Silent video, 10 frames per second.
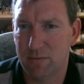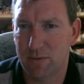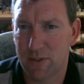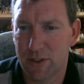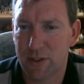
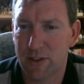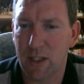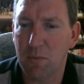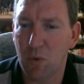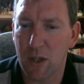
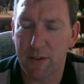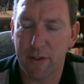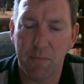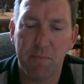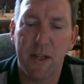somewhat of
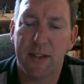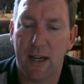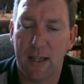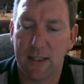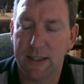the
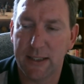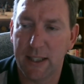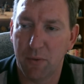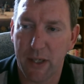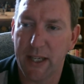mythology
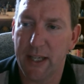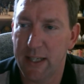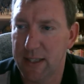that we get,